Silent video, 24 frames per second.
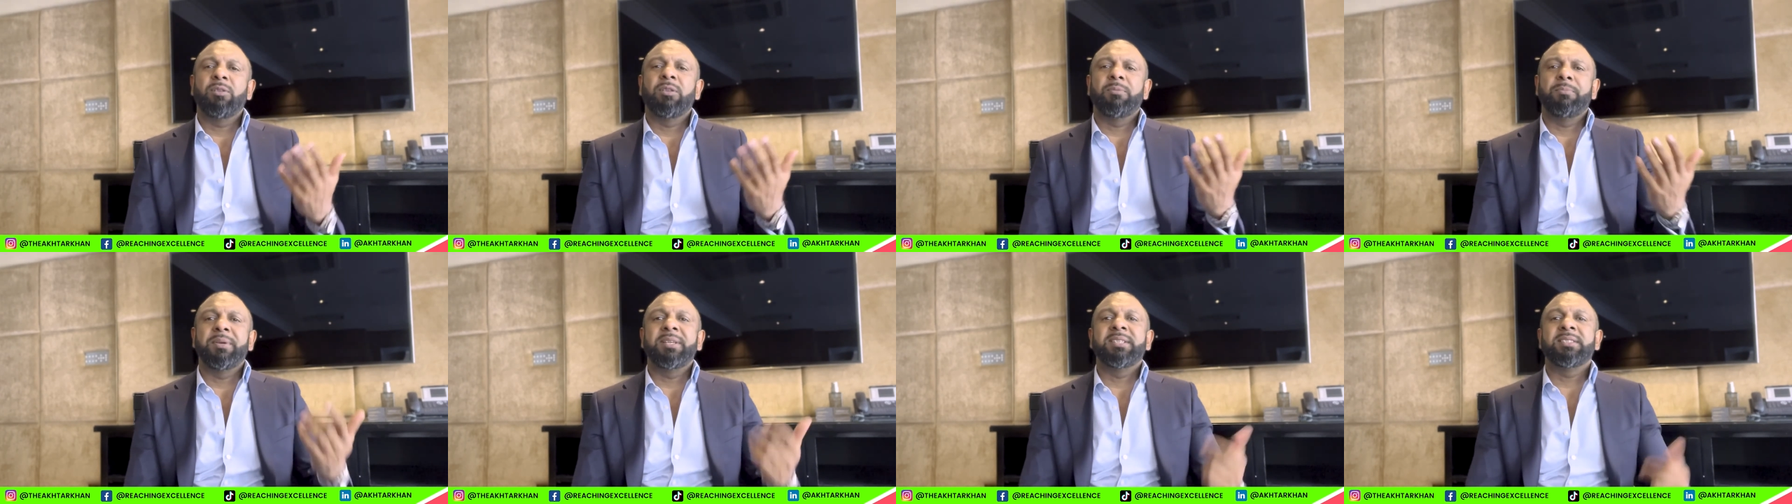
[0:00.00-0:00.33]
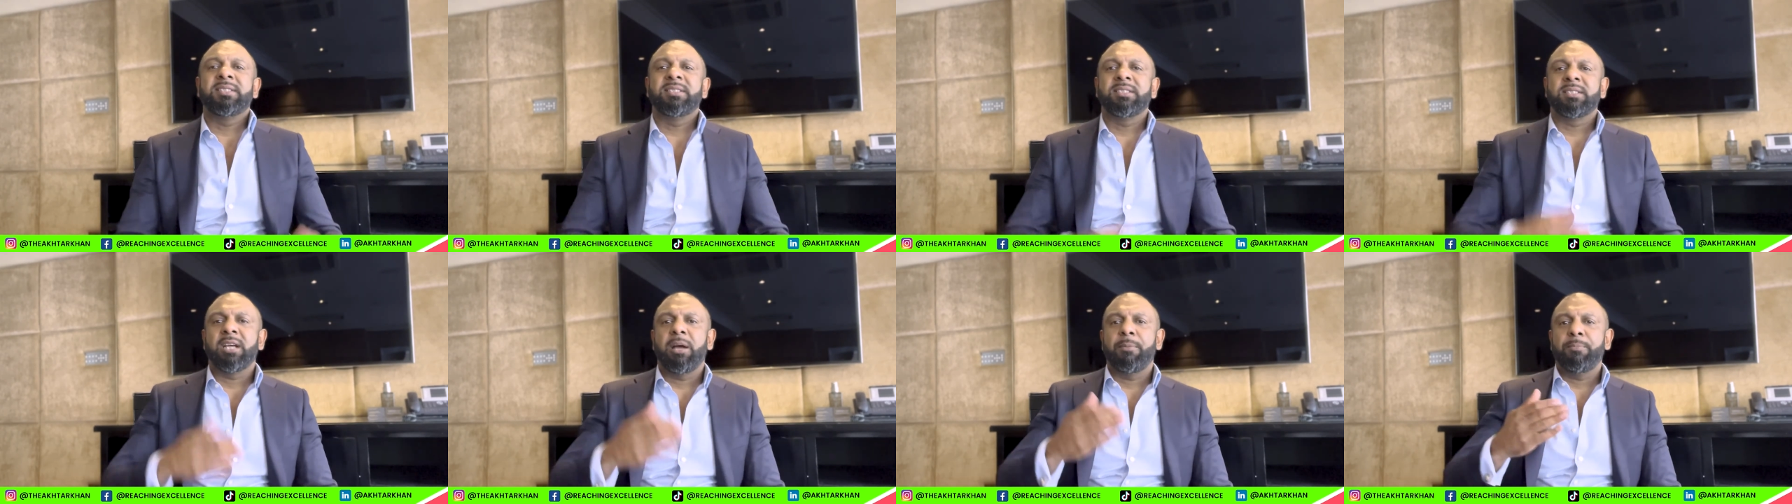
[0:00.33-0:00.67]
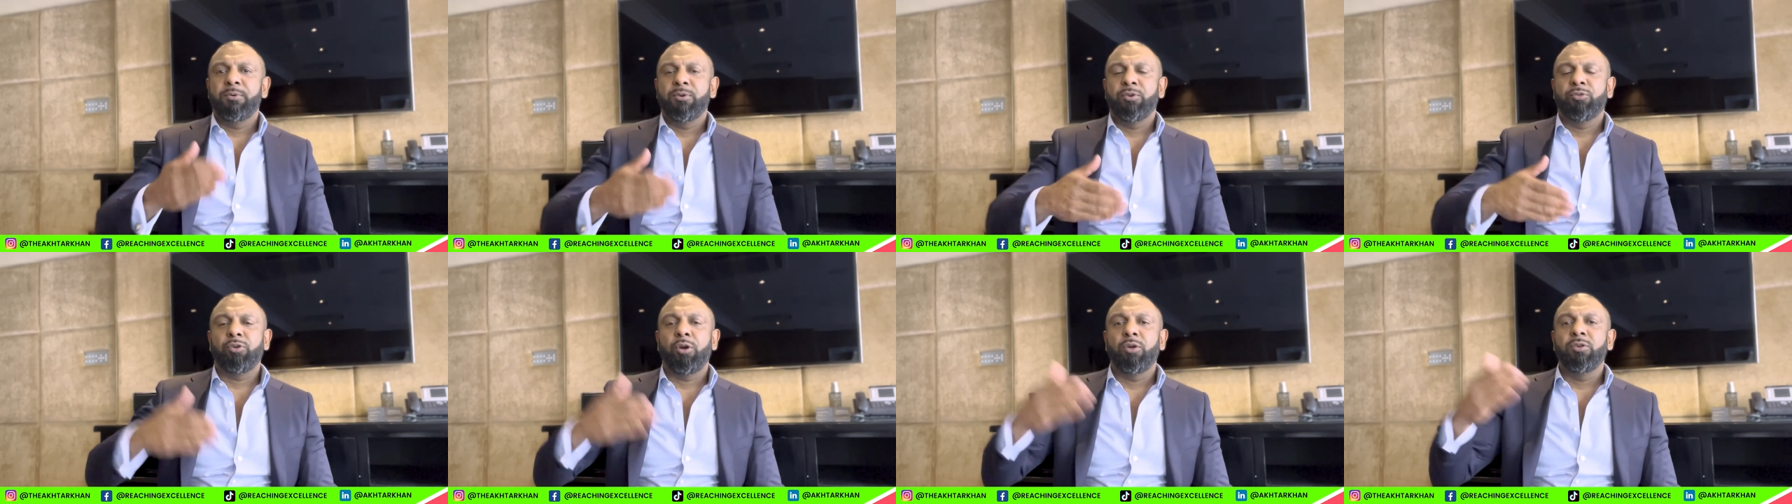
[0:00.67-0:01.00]
the business up
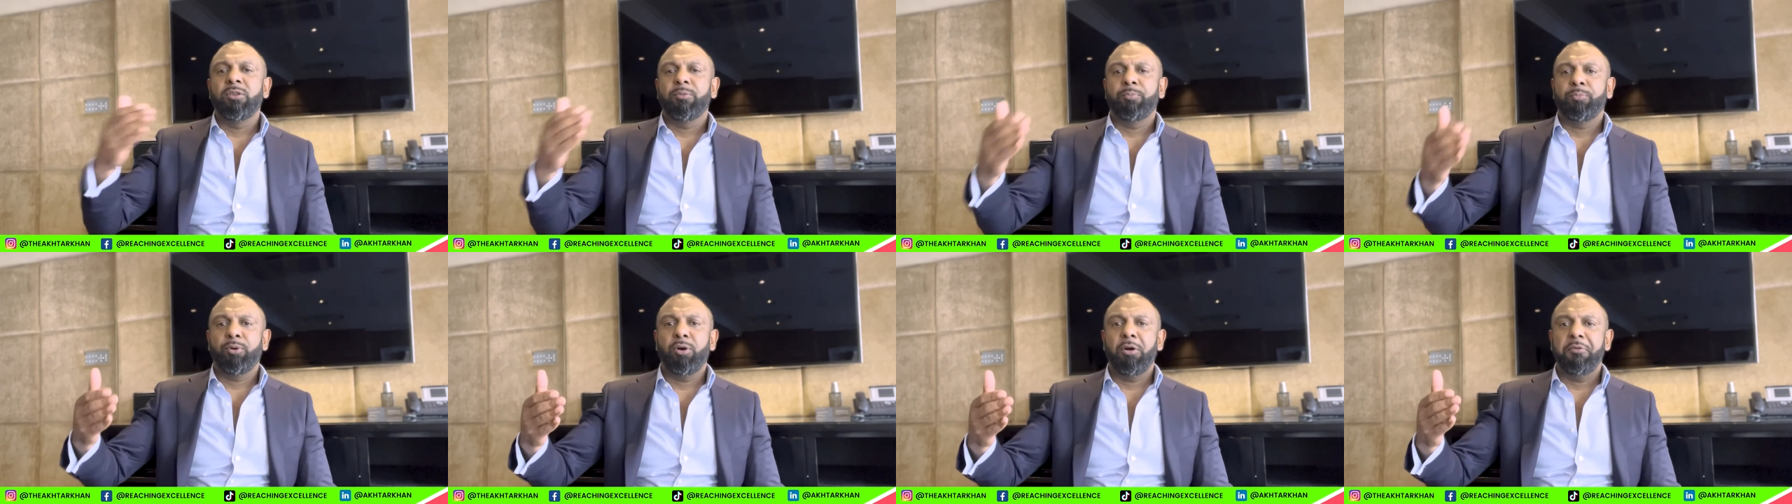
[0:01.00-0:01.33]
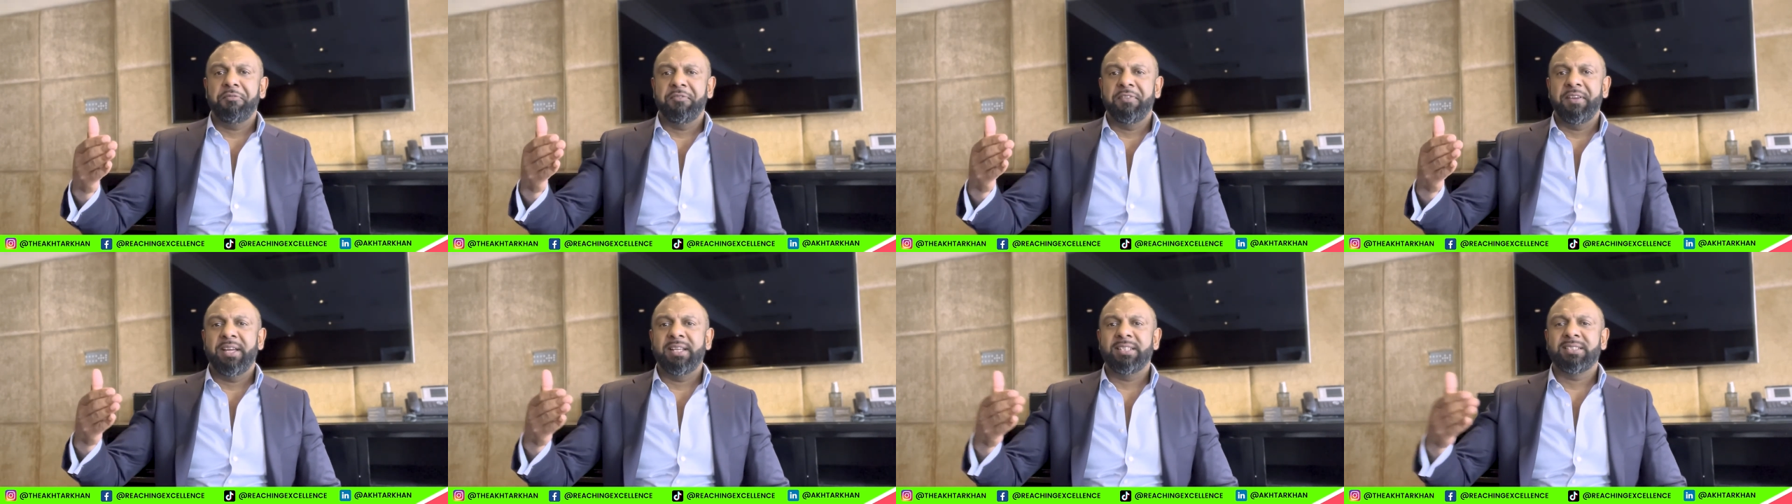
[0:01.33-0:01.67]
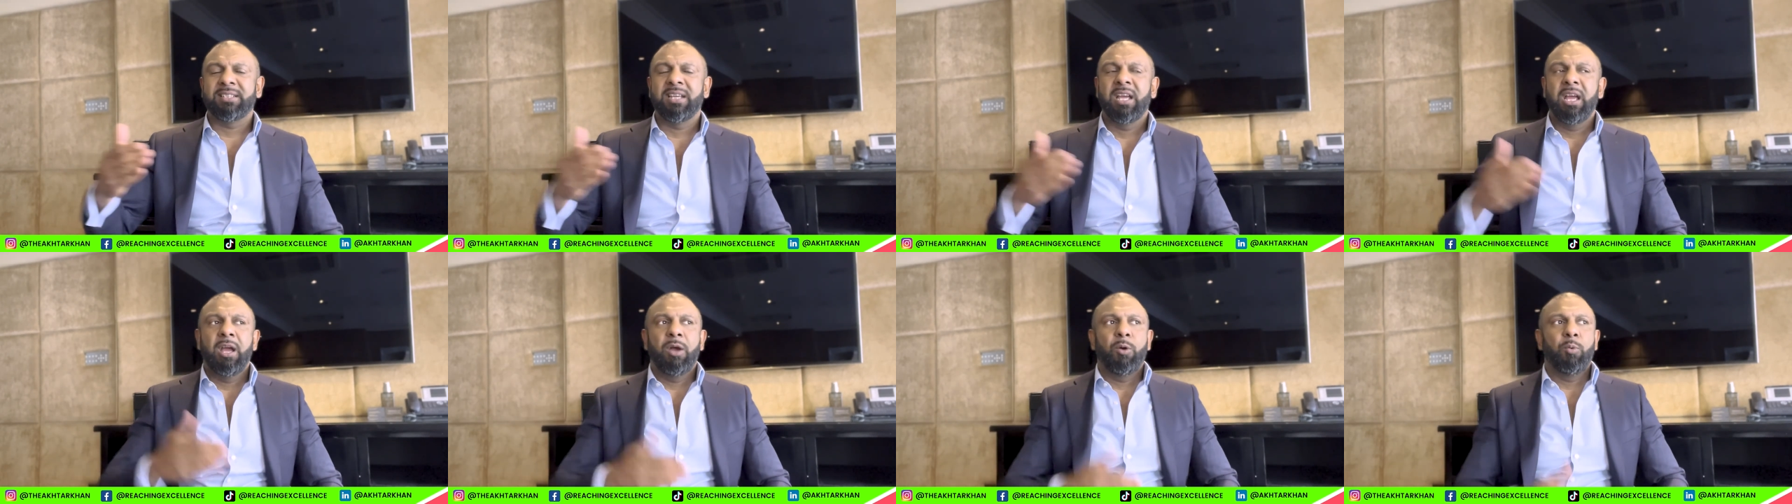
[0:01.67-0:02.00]
and grow the
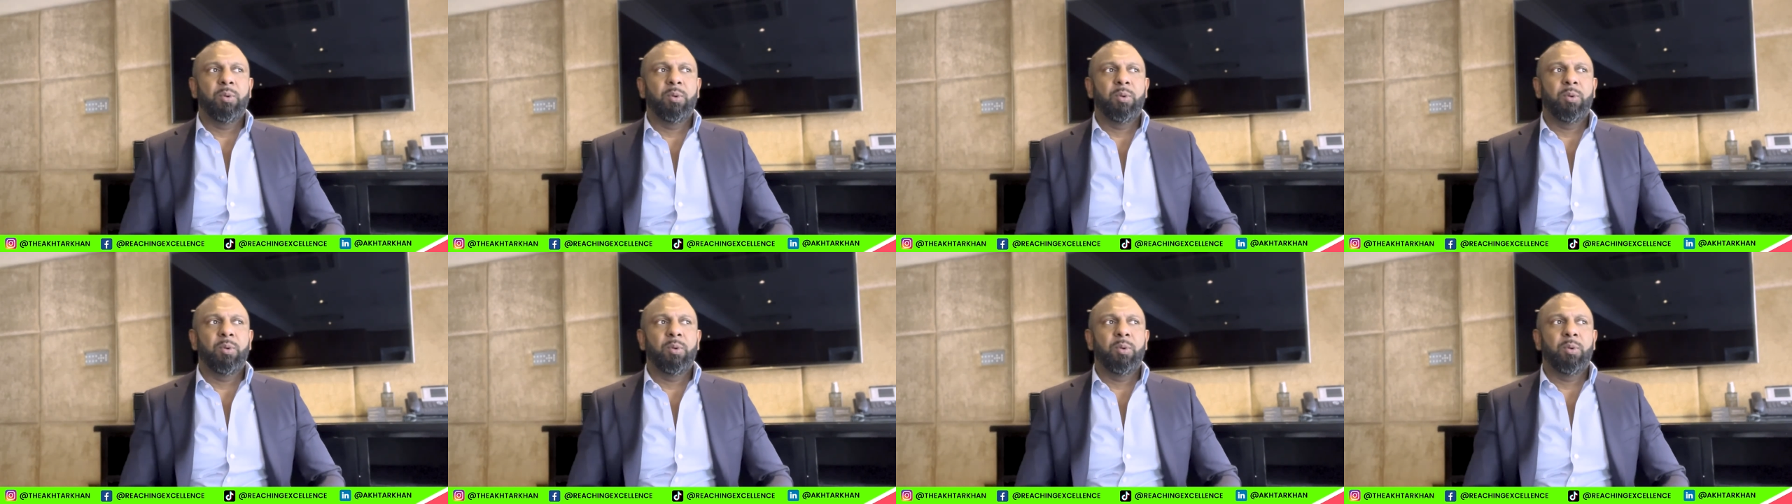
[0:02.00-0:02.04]
profits